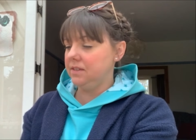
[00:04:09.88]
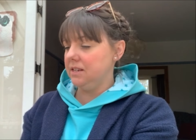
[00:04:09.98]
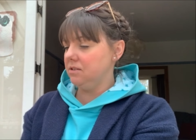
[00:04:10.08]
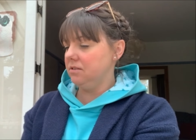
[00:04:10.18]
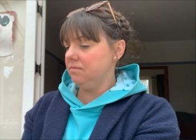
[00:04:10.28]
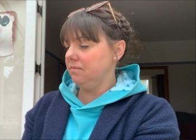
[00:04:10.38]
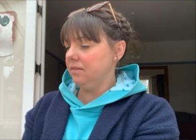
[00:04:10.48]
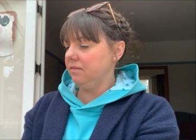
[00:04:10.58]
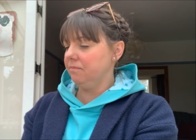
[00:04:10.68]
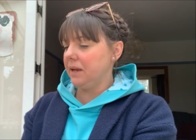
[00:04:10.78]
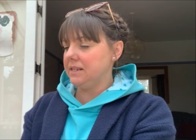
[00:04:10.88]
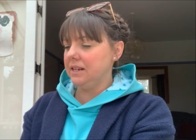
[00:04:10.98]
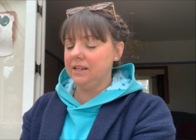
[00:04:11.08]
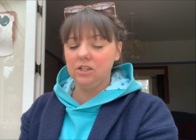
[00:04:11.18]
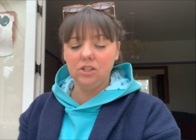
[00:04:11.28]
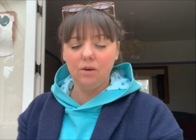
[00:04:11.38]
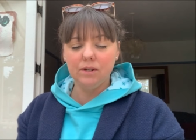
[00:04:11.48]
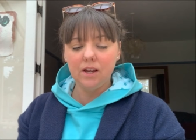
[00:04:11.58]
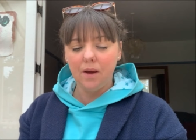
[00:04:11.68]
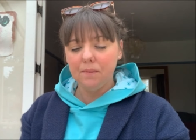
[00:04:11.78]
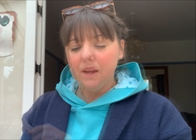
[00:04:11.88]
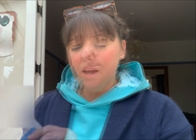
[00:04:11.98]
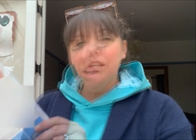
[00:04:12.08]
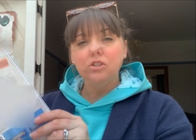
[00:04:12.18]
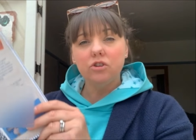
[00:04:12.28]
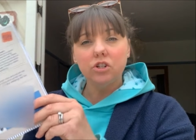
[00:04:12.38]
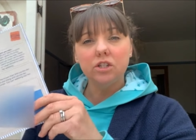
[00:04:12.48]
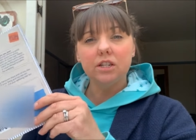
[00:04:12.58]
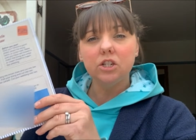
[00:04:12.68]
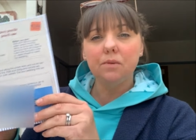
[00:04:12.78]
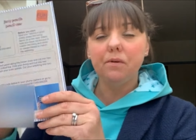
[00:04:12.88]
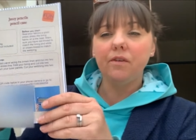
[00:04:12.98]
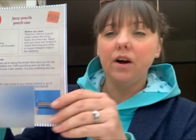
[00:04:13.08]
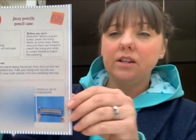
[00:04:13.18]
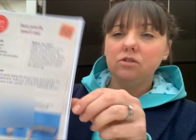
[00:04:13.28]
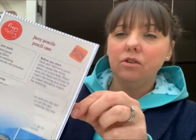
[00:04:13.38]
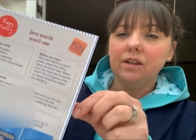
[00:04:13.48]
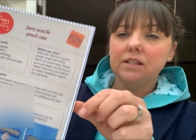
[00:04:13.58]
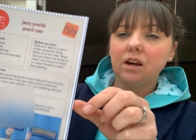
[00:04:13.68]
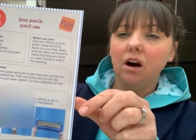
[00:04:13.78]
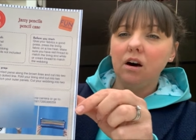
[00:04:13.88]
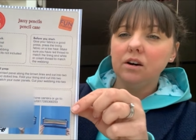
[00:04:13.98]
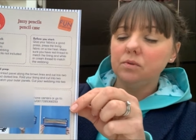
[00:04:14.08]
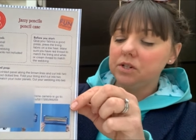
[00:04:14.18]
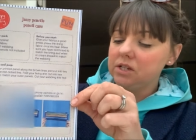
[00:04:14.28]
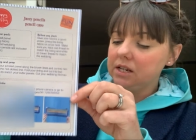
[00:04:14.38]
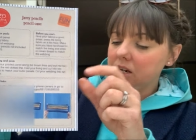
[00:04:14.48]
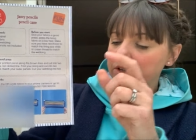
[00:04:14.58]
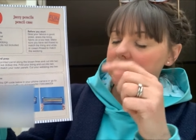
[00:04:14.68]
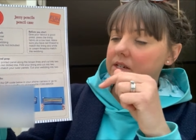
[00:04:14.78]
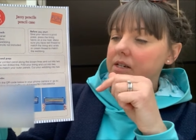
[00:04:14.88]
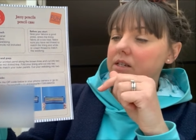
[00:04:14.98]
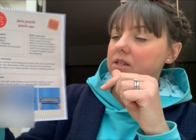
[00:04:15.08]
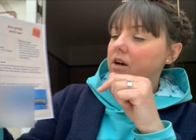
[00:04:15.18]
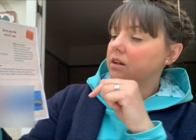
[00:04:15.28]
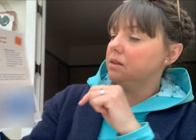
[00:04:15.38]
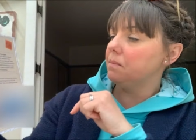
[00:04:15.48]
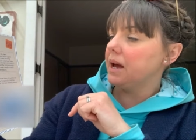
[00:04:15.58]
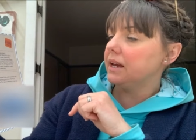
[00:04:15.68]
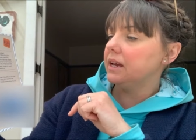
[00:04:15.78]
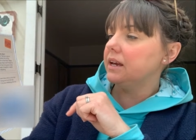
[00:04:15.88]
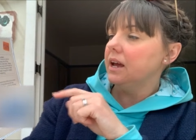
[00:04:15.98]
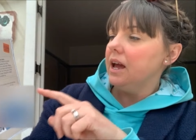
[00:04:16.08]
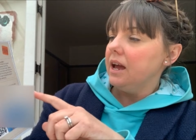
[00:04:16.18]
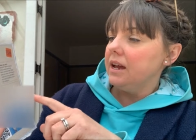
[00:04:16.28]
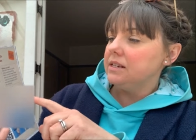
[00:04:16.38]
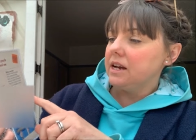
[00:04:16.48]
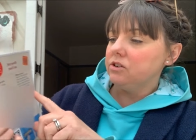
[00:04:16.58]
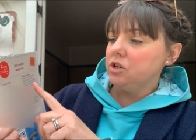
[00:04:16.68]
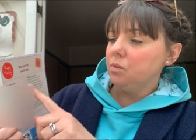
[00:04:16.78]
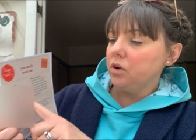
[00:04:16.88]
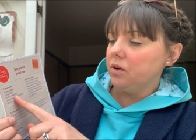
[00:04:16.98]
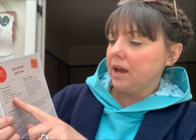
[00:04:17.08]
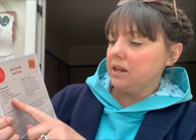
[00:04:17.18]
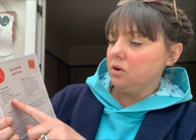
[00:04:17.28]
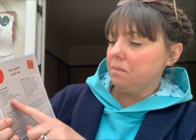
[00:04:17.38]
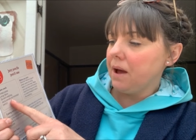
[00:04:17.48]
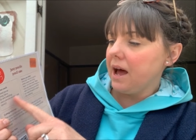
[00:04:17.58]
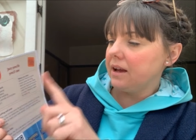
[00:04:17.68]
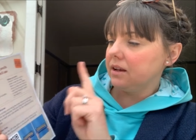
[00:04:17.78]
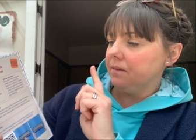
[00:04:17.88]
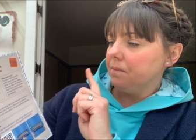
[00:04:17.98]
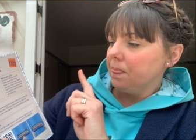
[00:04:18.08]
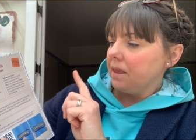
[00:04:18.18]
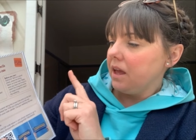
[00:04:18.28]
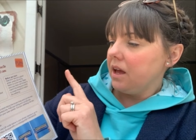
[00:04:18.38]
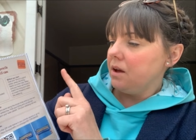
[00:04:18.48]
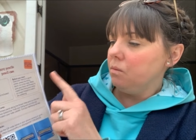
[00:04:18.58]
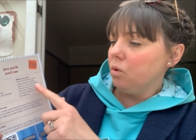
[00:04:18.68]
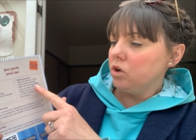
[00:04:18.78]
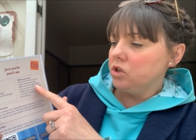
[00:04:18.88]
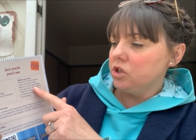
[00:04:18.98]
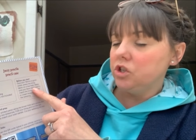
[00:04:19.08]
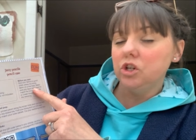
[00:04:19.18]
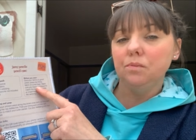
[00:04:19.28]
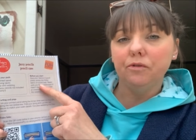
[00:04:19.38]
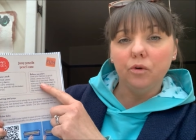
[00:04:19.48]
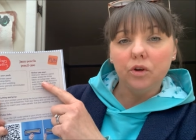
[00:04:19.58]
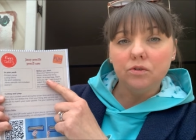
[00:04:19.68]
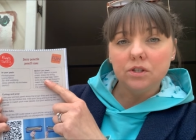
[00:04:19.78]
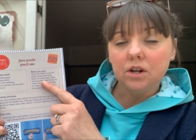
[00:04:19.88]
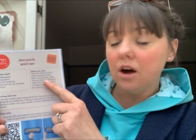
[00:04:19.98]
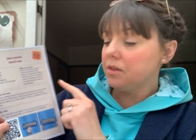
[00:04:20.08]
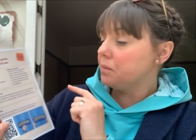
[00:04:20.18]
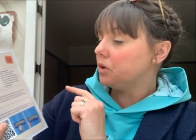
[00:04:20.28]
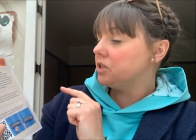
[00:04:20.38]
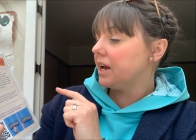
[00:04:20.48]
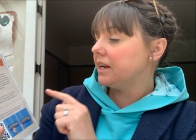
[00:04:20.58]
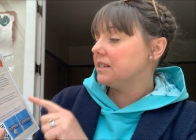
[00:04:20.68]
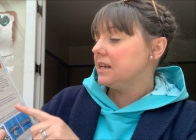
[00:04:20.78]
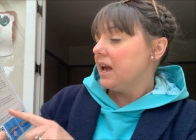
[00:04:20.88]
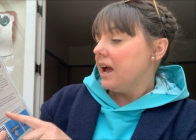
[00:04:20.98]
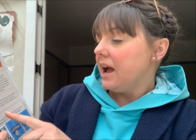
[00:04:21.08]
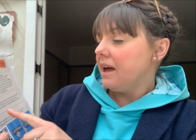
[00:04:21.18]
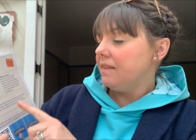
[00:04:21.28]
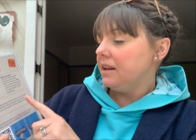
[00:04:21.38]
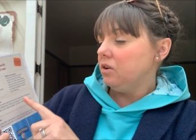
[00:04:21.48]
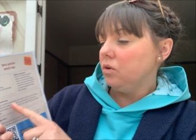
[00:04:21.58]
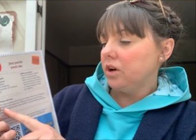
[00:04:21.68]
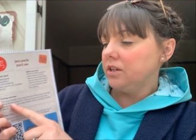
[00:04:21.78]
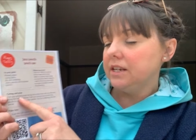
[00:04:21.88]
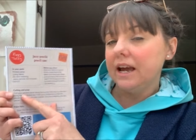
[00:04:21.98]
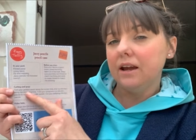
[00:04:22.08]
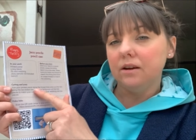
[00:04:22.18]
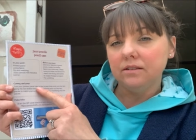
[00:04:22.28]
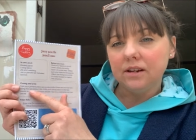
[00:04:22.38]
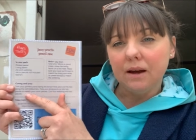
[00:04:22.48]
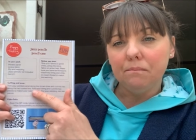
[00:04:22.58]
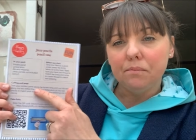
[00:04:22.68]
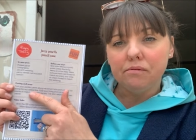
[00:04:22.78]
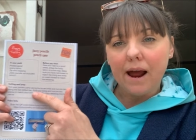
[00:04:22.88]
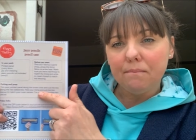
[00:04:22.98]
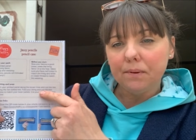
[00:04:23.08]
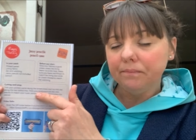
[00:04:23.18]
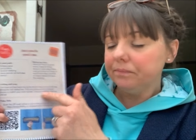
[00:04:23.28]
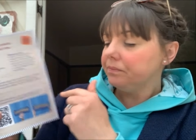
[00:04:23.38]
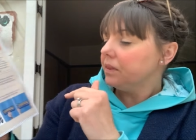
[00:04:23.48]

scissors basically to sew it up. So the instructions that she provides are on this card, which is included inside the packet. It tells you what you get in your pack, uh, what you should do before you start the project, and then your cutting out and prep